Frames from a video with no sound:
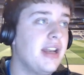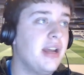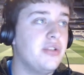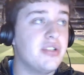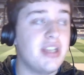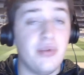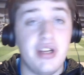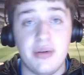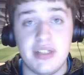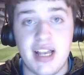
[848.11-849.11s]
Now, Jose
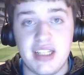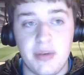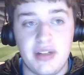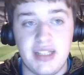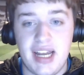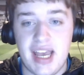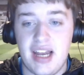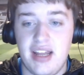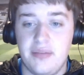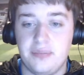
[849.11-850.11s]
Mourinho was asked about Dele
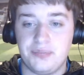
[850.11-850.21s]
Alli,